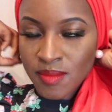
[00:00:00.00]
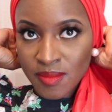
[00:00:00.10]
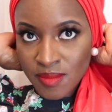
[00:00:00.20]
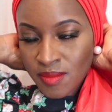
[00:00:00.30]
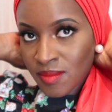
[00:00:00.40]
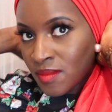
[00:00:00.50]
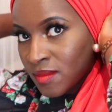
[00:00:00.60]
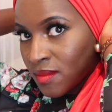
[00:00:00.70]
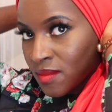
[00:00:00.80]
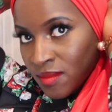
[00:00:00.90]
But I did
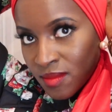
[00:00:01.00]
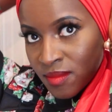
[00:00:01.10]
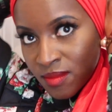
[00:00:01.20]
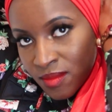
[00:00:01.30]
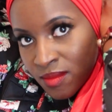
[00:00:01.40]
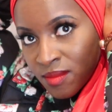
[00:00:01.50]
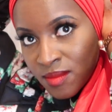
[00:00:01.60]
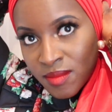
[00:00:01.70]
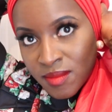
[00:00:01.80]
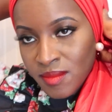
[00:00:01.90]
it, okay?
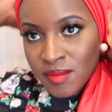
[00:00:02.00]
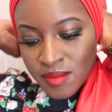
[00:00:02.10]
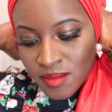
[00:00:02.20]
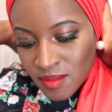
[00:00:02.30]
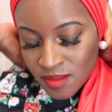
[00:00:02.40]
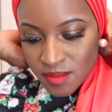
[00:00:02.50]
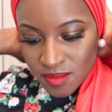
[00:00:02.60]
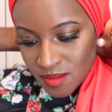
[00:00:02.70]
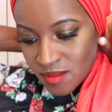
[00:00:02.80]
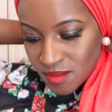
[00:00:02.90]
When you
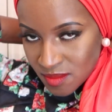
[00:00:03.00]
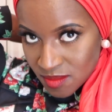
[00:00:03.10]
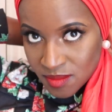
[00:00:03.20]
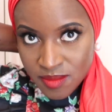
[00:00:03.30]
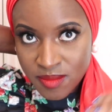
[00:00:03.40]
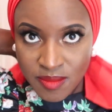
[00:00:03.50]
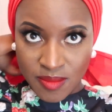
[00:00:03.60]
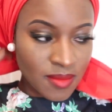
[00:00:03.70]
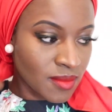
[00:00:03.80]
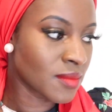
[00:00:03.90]
do it, obviously stand in
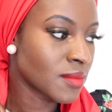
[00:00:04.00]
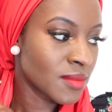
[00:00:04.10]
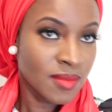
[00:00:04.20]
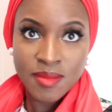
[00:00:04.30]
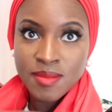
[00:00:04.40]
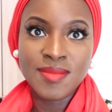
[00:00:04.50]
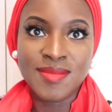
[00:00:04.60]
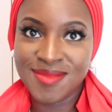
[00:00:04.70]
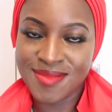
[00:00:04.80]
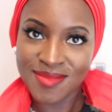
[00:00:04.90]
front of a mirror. I wish you could have
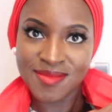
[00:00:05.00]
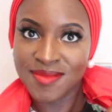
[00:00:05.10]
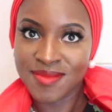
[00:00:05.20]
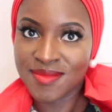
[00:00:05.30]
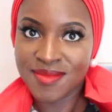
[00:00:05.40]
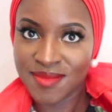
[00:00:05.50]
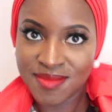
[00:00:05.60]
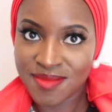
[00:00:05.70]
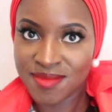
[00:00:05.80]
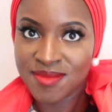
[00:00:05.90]
like a mirror
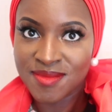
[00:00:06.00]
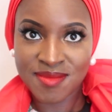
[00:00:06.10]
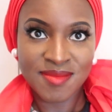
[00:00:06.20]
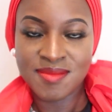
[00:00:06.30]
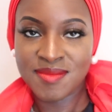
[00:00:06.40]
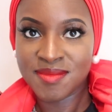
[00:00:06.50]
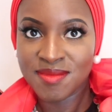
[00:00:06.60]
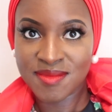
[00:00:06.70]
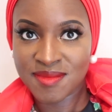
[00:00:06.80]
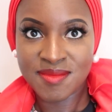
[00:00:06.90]
that had a
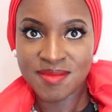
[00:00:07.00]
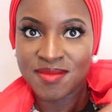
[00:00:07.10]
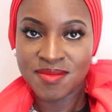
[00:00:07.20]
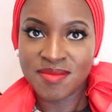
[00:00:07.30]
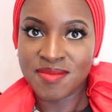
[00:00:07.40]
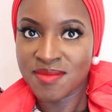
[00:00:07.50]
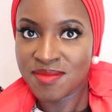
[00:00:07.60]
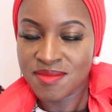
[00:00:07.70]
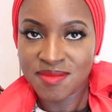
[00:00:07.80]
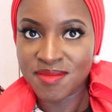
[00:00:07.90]
camera
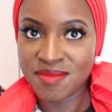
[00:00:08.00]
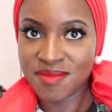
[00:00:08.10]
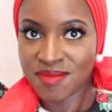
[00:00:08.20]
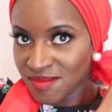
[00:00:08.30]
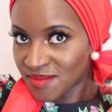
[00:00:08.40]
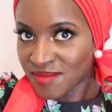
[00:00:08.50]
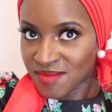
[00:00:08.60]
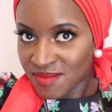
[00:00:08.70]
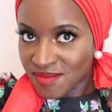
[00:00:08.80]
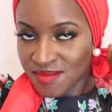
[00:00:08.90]
embedded in it. That would be
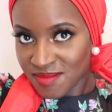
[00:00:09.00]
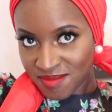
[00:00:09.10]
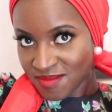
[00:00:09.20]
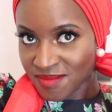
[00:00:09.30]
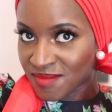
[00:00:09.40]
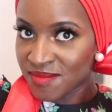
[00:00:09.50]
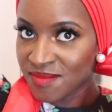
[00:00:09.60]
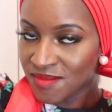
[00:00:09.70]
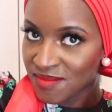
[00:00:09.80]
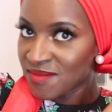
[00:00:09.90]
so good.
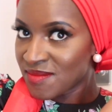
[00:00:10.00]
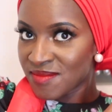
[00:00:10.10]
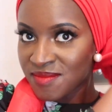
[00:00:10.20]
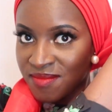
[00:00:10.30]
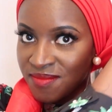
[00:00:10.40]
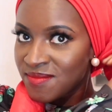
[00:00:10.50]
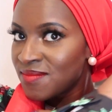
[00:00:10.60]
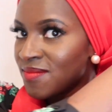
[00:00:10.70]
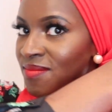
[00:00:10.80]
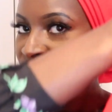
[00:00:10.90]
Okay, and then you
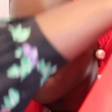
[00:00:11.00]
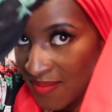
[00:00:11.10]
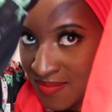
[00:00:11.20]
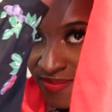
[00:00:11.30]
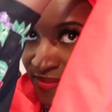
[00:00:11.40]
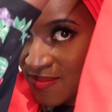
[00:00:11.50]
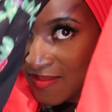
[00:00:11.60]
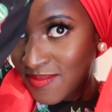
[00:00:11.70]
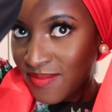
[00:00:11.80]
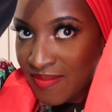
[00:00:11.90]
just do the same thing with the
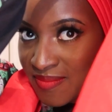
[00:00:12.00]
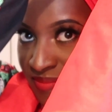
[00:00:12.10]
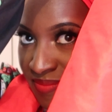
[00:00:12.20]
other side,